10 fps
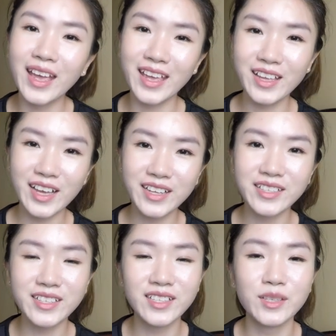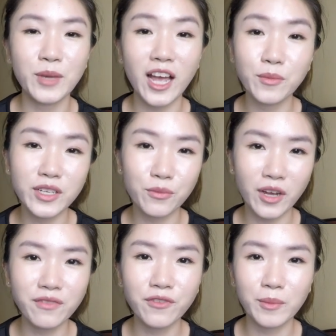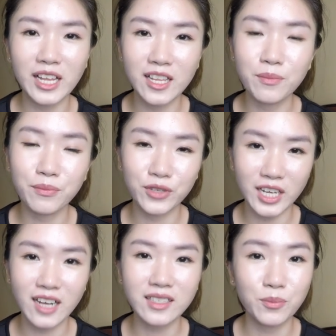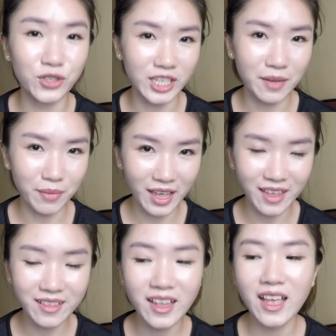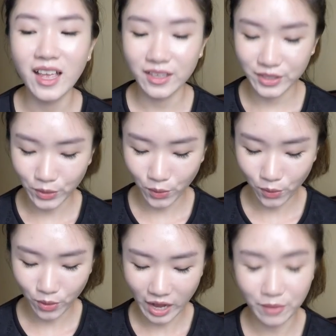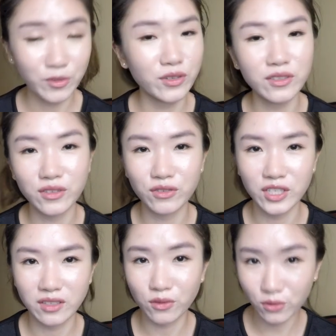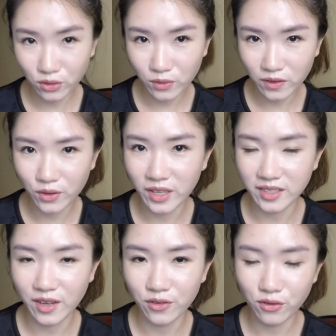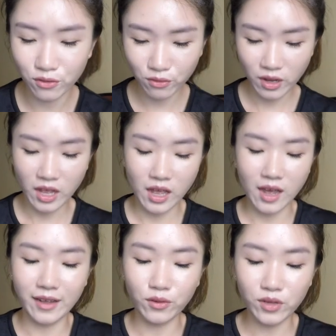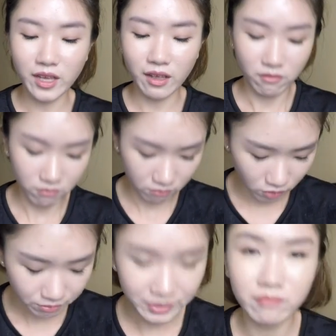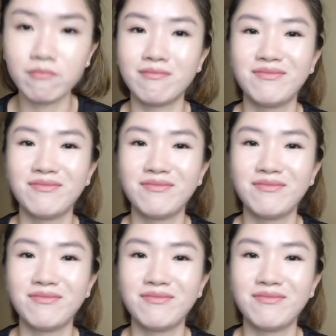Hey guys, this is my update one for my lip products project pen. So I'm going to just go through with you and tell you I only oops